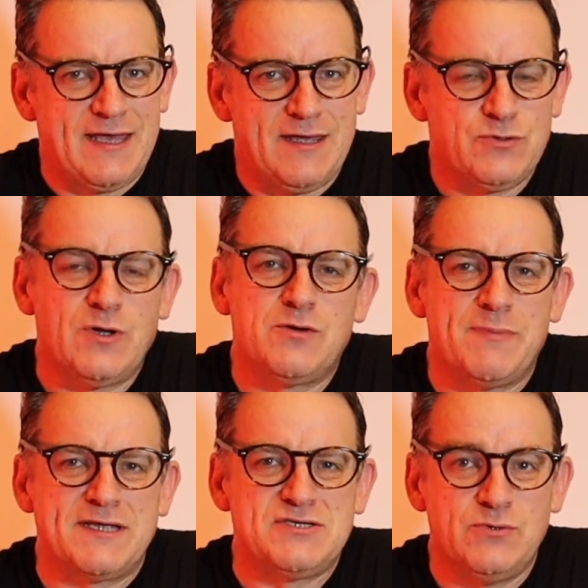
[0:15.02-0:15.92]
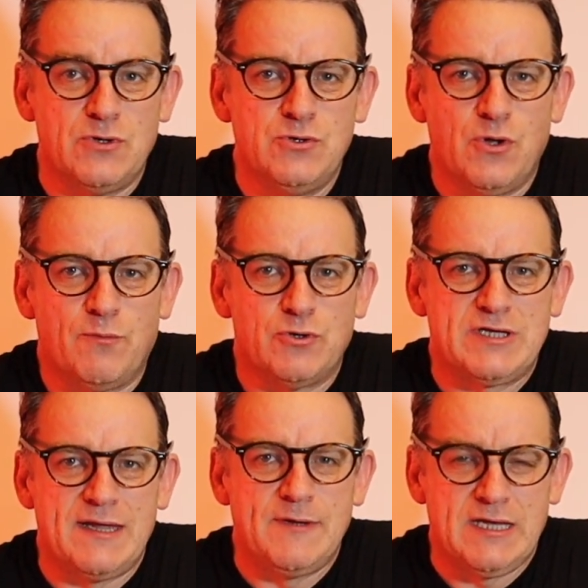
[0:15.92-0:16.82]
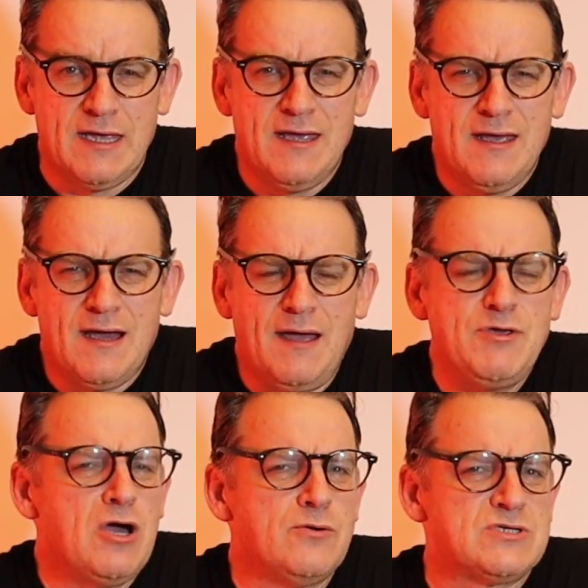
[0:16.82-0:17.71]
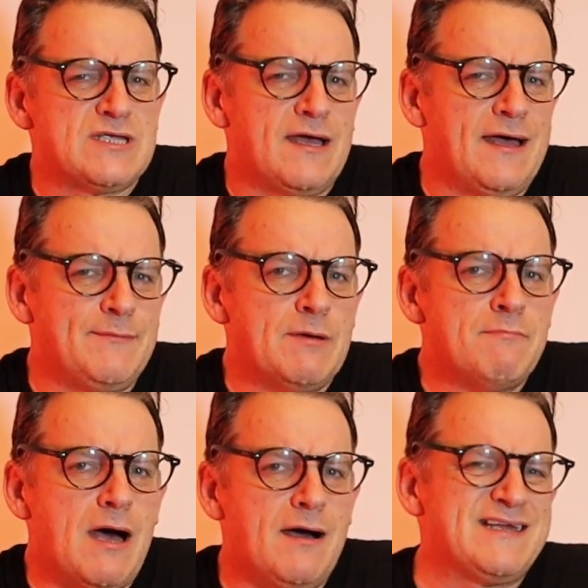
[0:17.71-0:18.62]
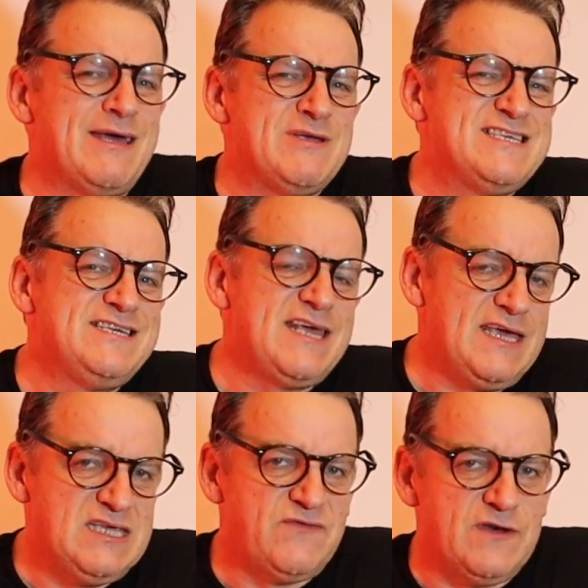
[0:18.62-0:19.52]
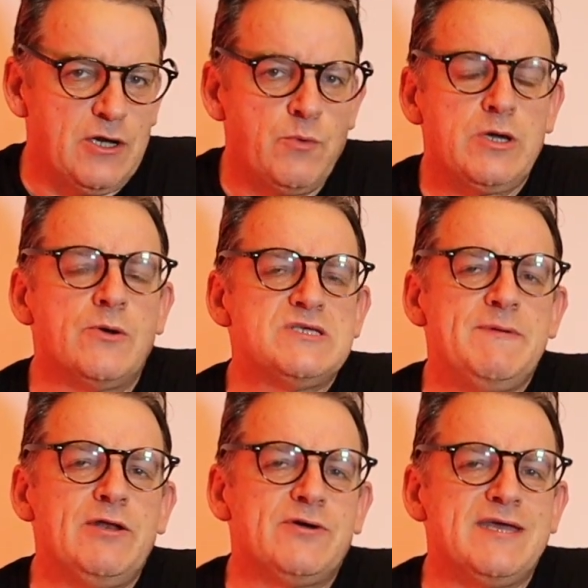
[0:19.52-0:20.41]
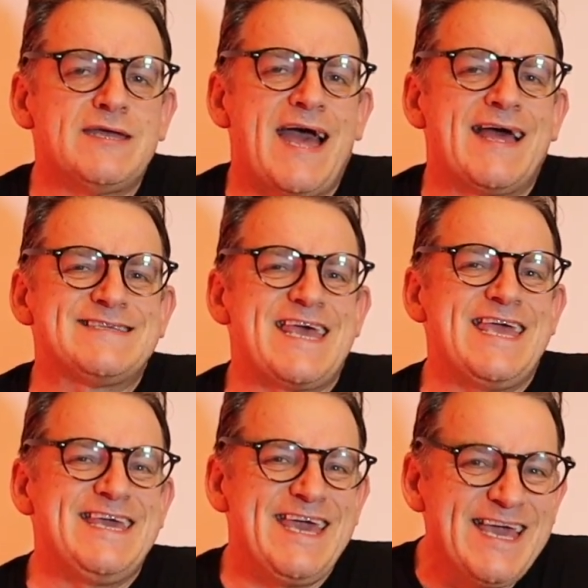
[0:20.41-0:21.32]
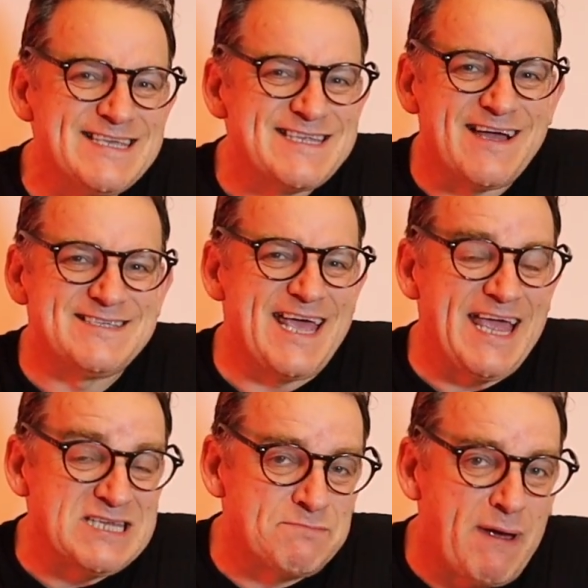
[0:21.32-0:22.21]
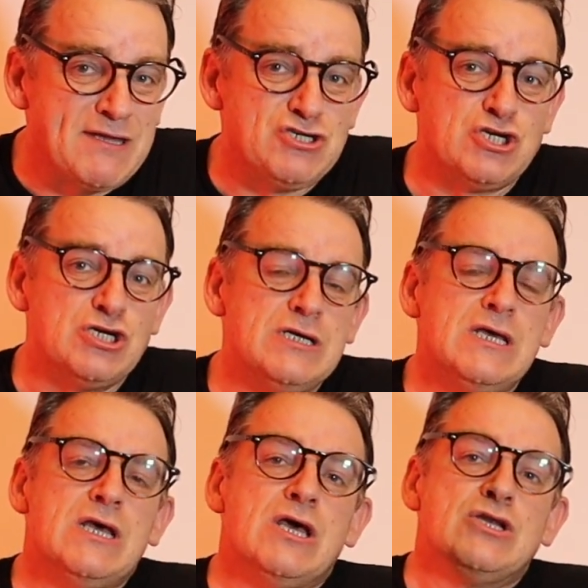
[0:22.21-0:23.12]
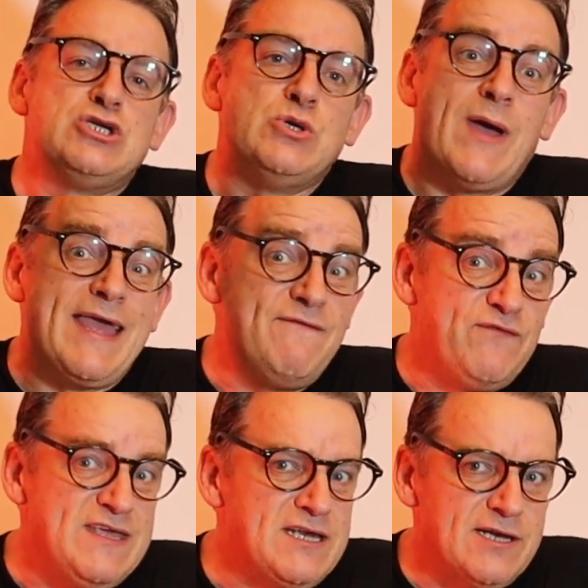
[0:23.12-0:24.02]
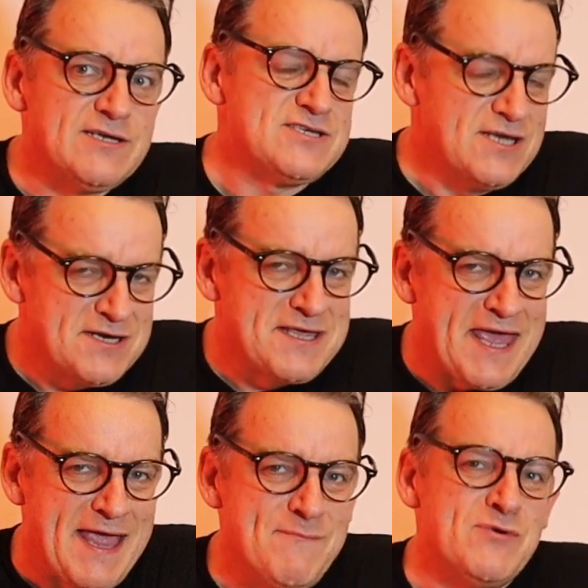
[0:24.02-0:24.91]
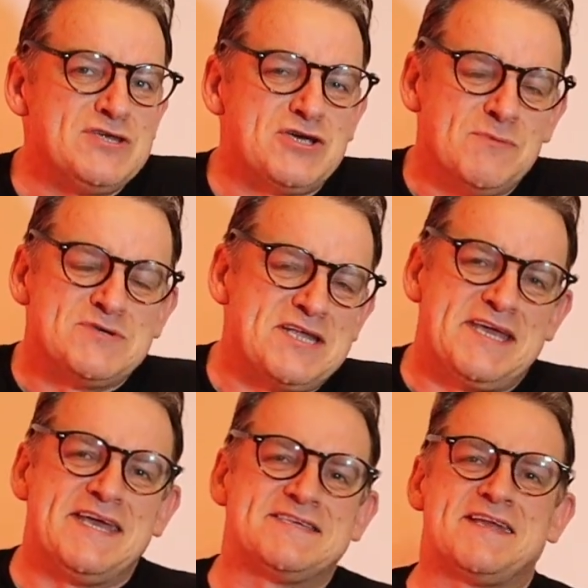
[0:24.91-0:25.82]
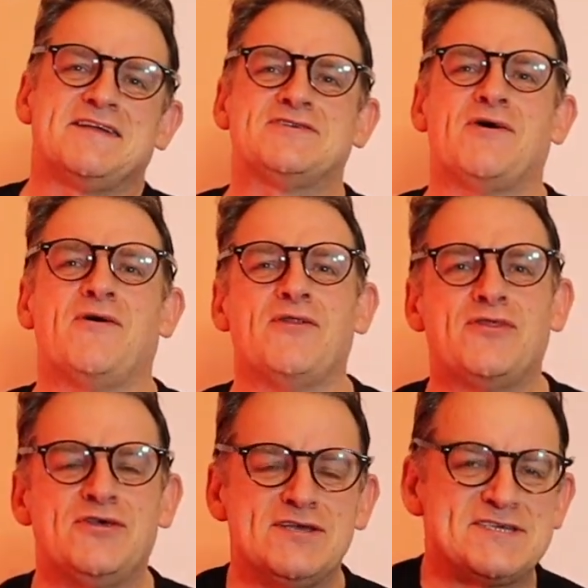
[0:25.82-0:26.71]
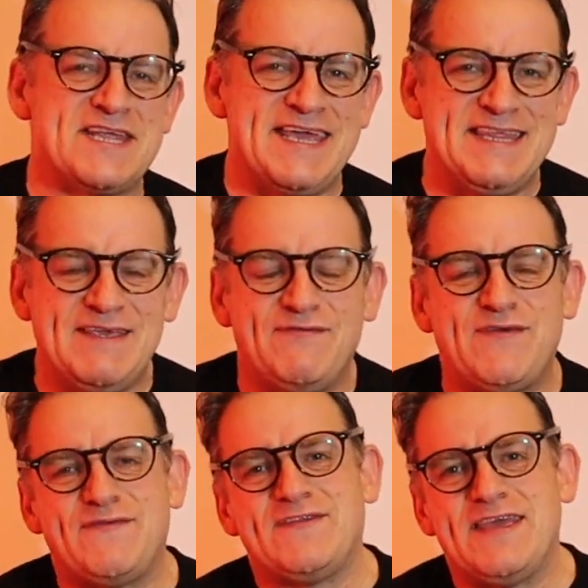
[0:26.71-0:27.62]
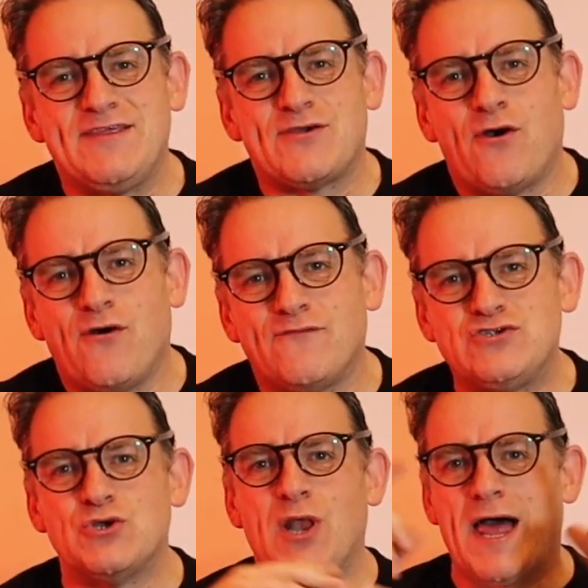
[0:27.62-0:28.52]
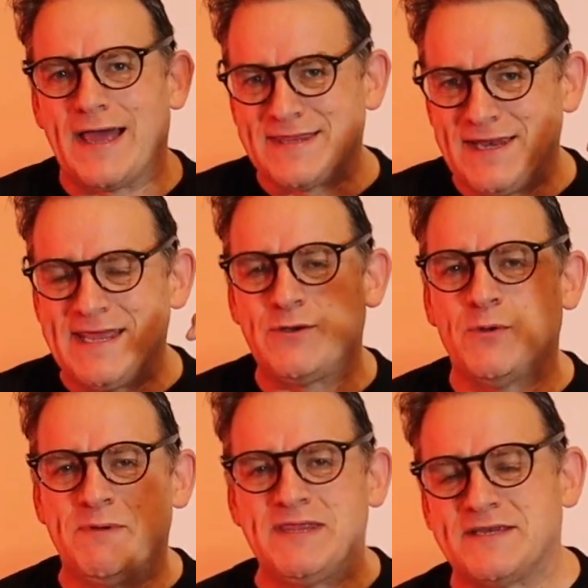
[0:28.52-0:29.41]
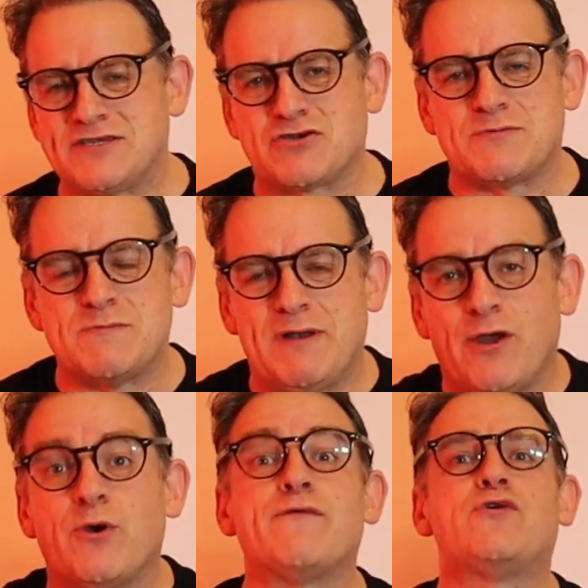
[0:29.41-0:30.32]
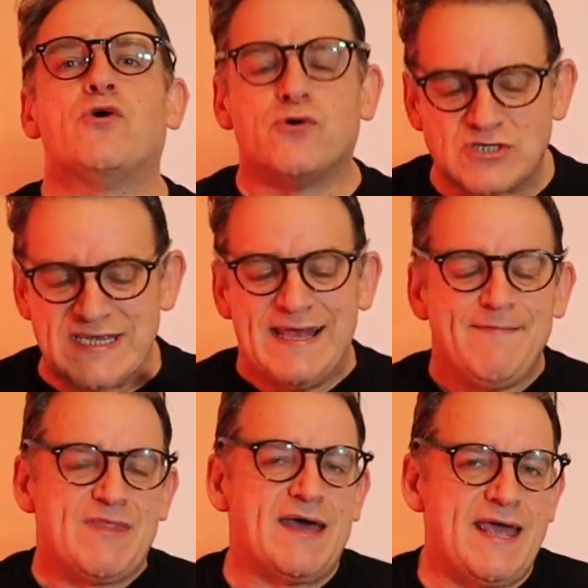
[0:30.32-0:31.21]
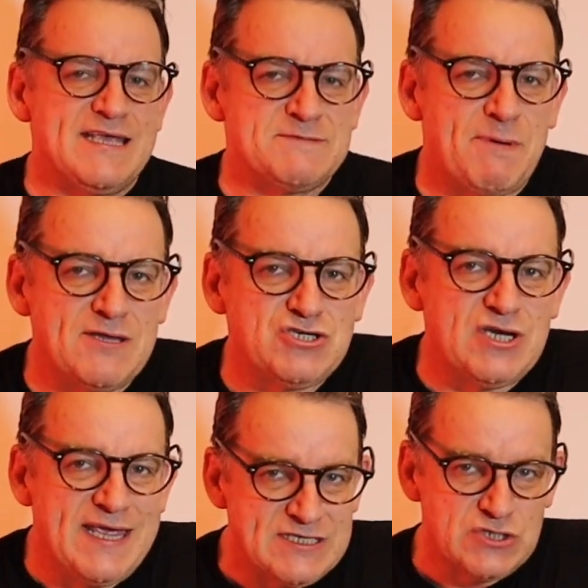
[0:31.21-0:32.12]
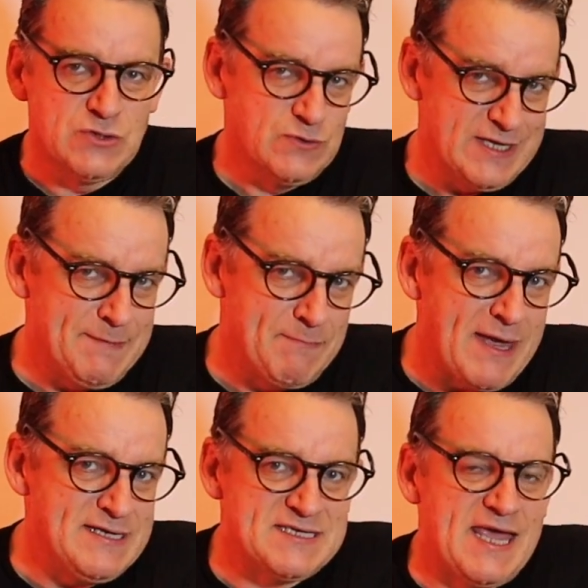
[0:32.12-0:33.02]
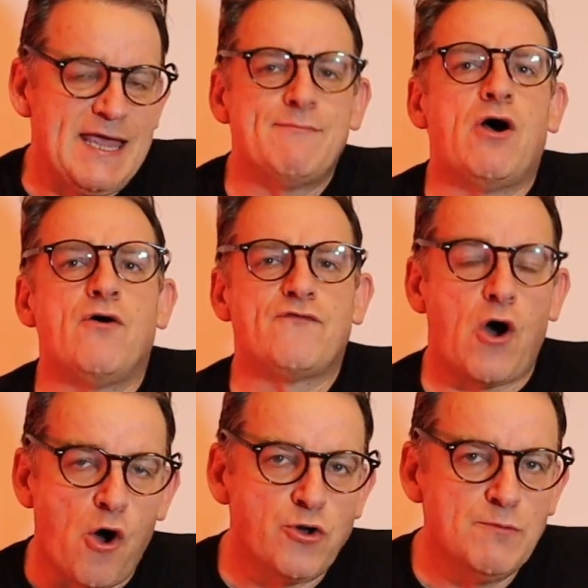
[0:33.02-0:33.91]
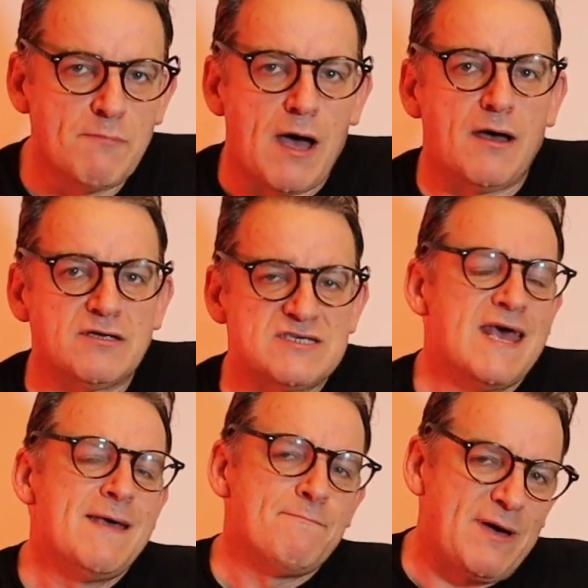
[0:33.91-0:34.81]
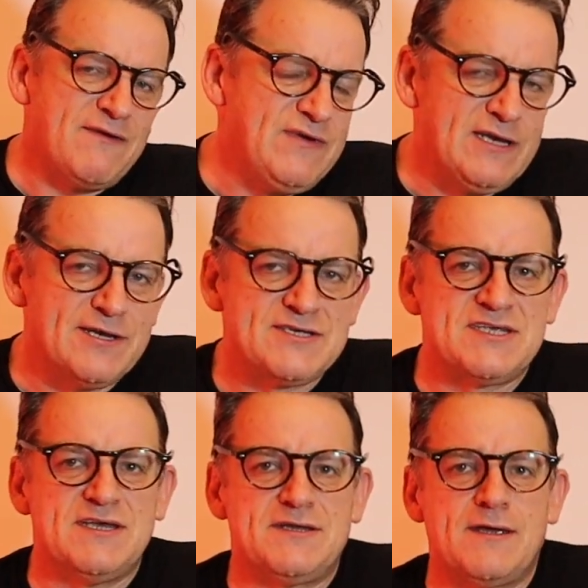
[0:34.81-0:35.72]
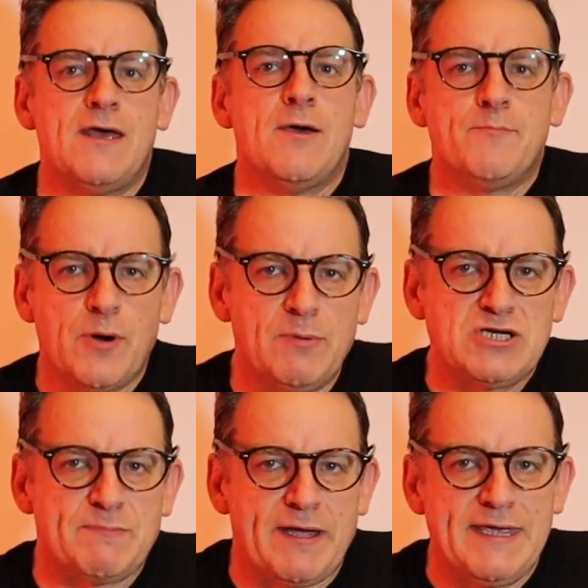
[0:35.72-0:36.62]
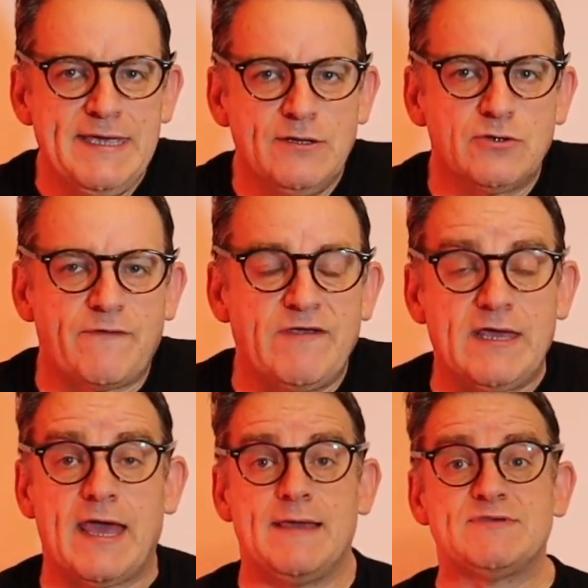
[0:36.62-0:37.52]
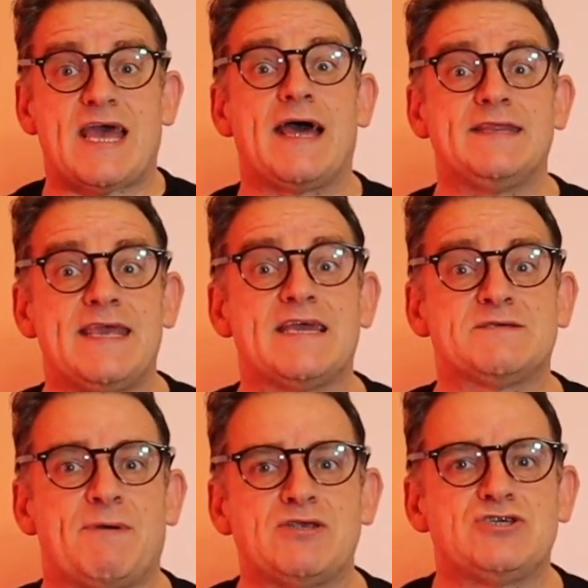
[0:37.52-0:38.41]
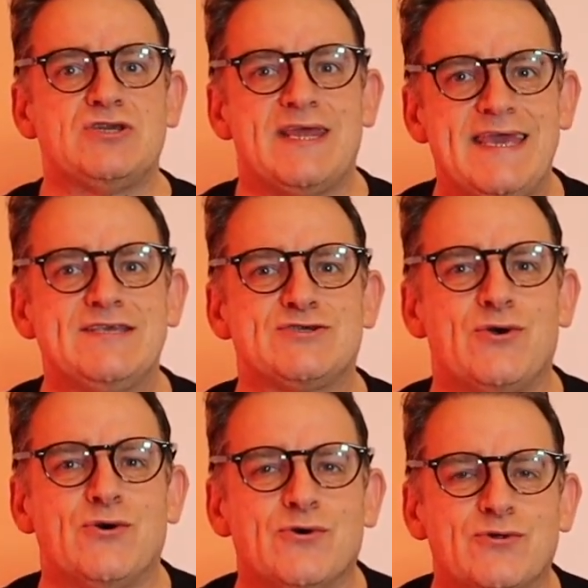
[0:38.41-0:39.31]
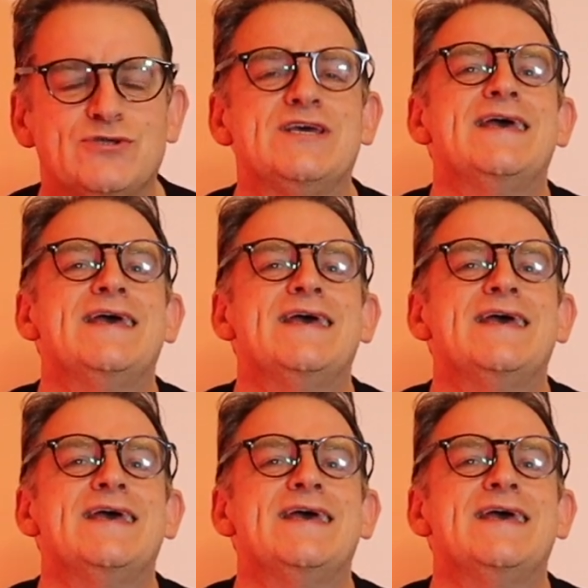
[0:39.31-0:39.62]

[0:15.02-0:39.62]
and welcome back to Not Board Gaming. I'm your host, I'm Mark. Now in today's video we're going to be looking at a Kickstarter expansion to a Vital Lacerda game which comes to Kickstarter on Thursday the 15th of July. The link will be in the description below, and of course that expansion is to the base game of On Mars by Vital Lacerda, published by Eagle Gryphon Games, and the expansion is called